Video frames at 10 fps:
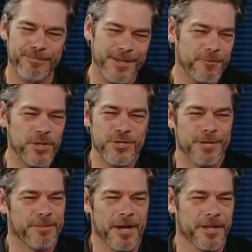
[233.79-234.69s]
Mm-hmm. It wasn't
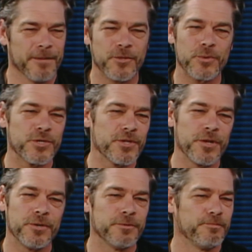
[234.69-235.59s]
about him. There was
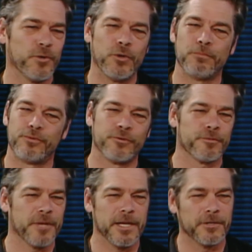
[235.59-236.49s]
no, oh, poor
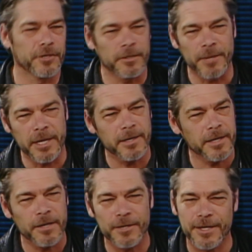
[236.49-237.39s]
me, look at me. You
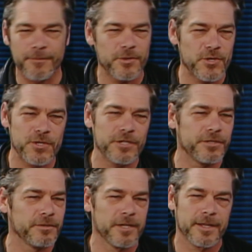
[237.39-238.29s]
know, it was
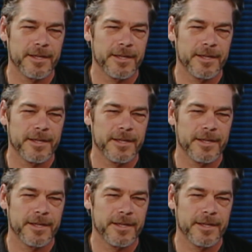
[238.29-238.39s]
still